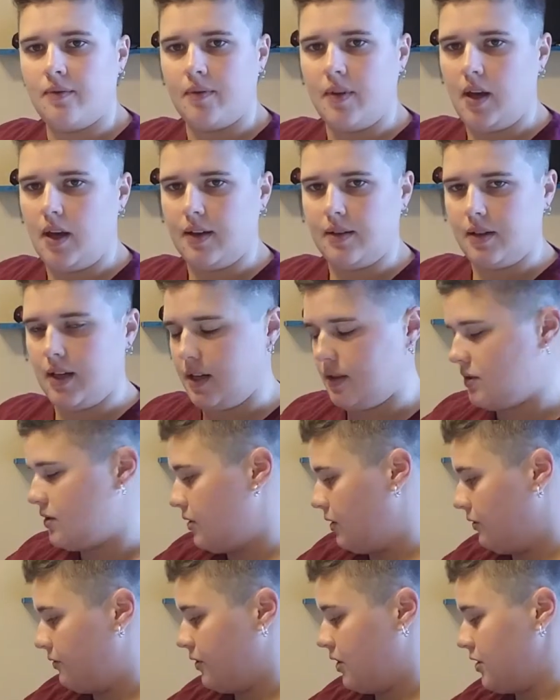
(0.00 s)
I got
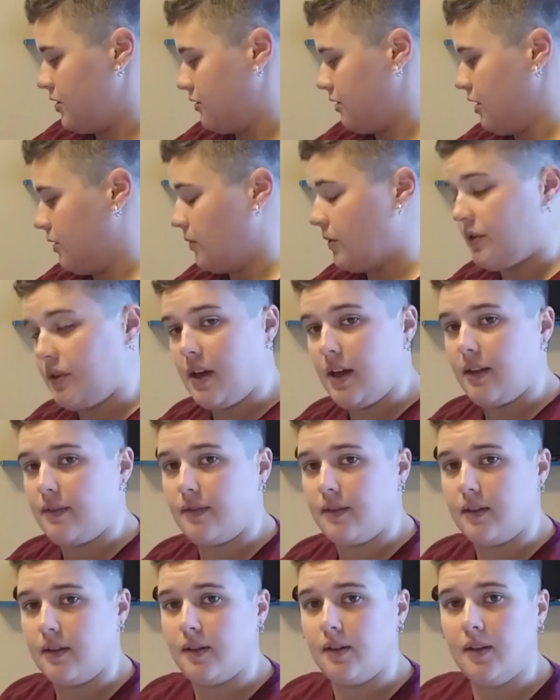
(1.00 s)
so frustrated with
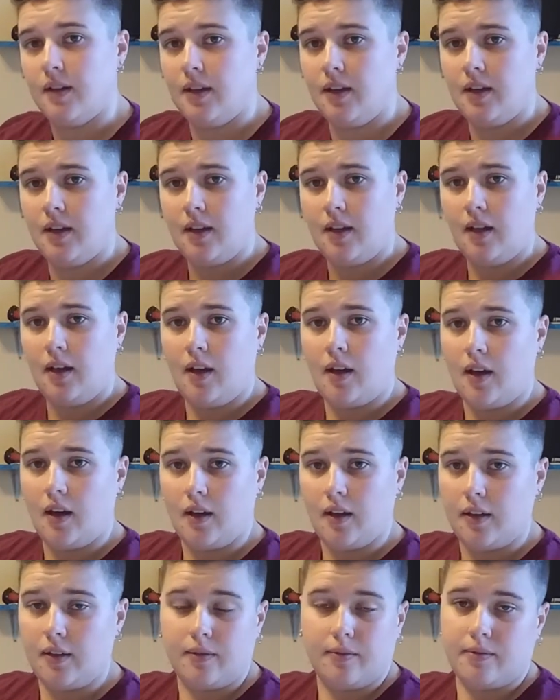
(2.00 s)
that
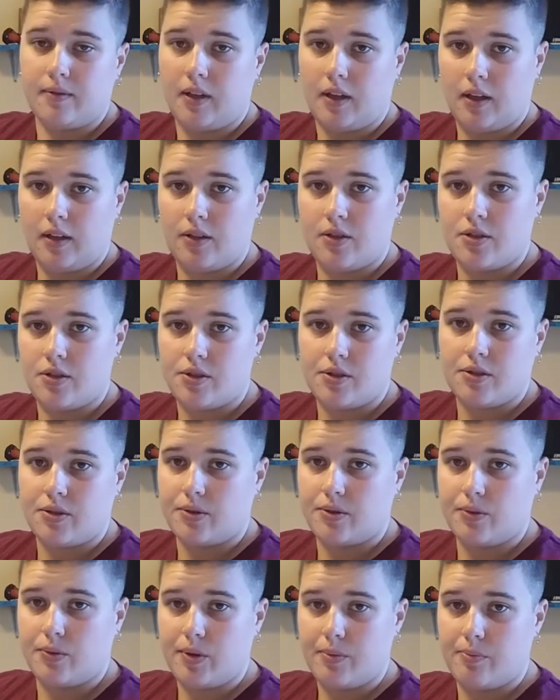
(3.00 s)
I just
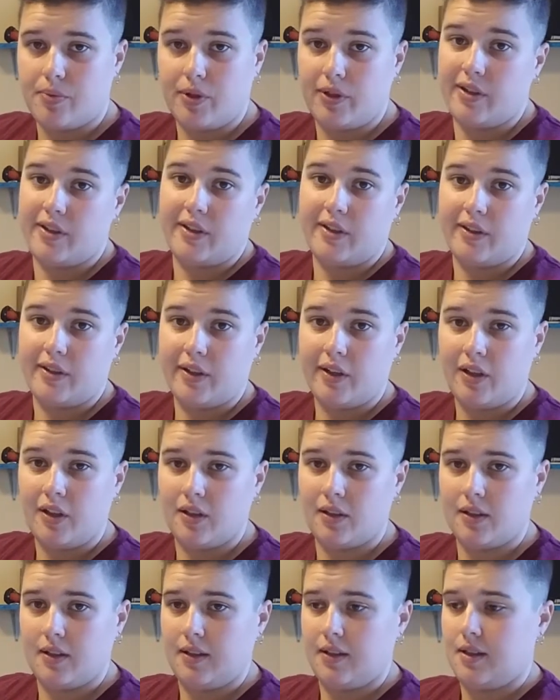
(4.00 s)
quit putting it in there.
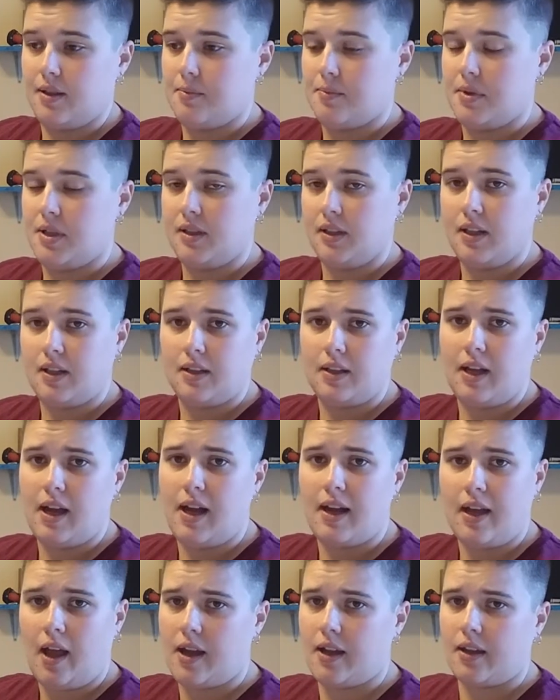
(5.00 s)
And luckily
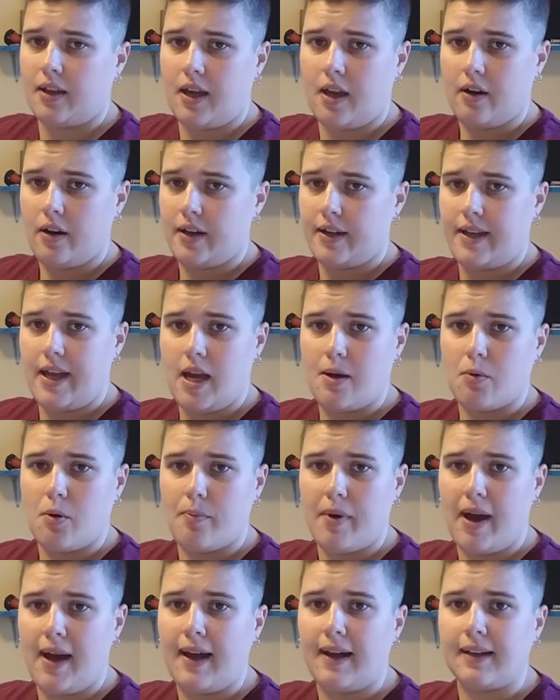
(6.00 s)
I carry a Camel
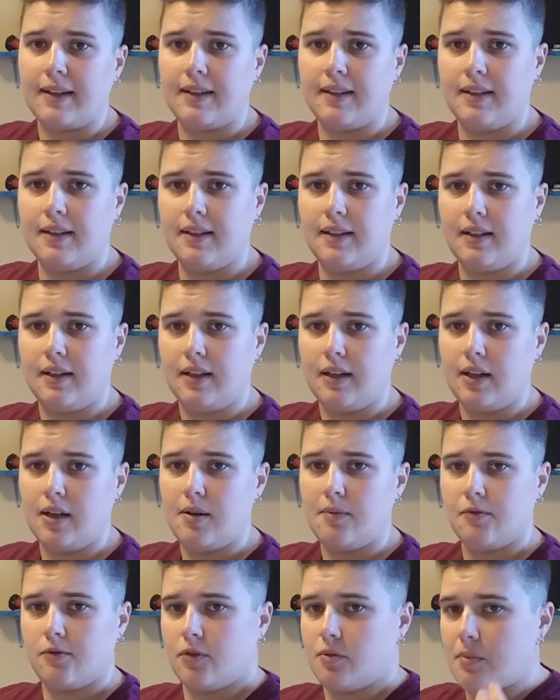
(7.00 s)
pack
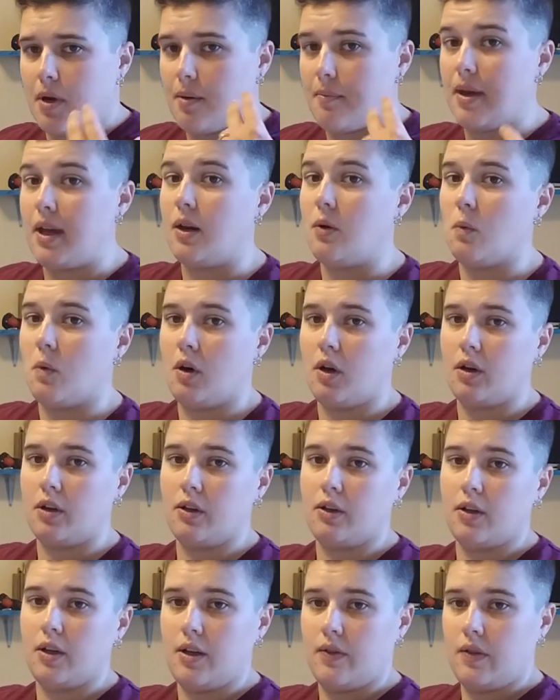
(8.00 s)
for my main
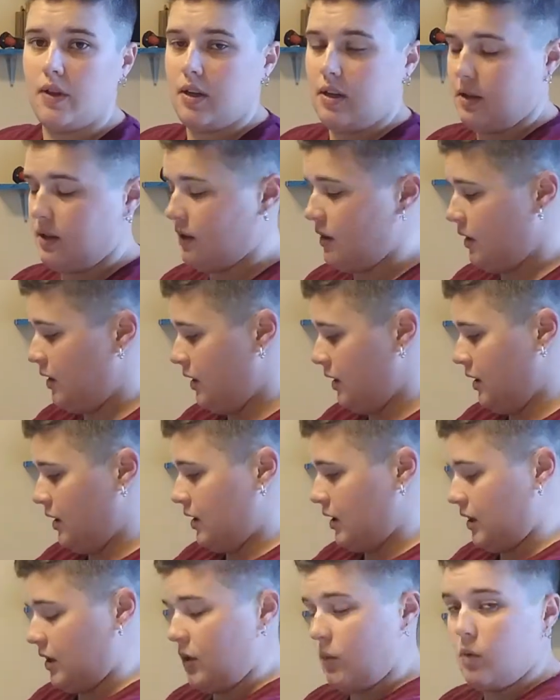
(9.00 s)
water, and then
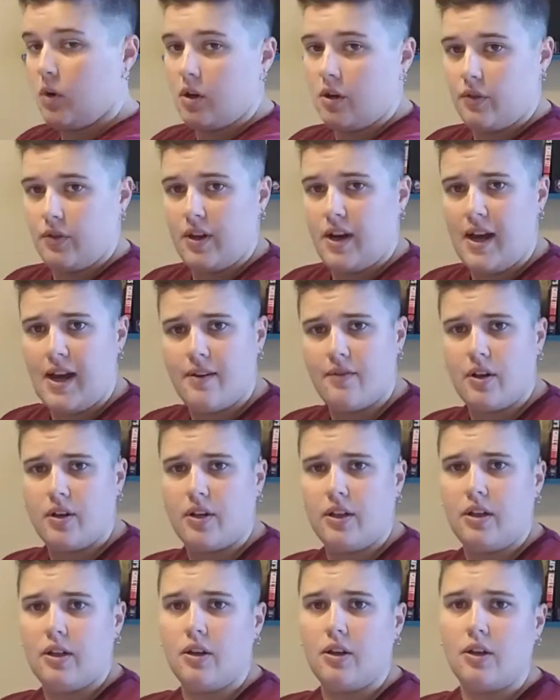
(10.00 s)
any water that I have
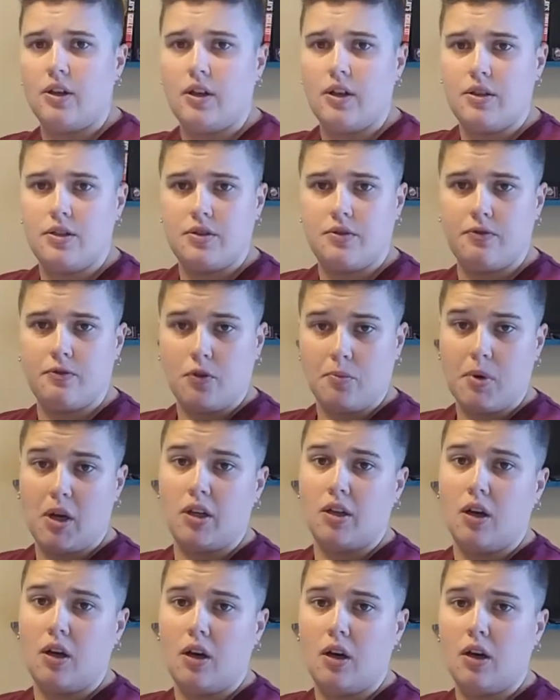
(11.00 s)
out here is for my
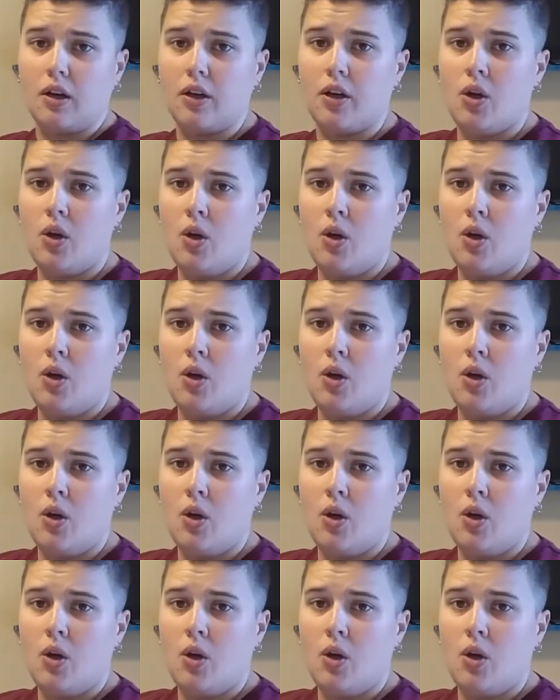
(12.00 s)
dog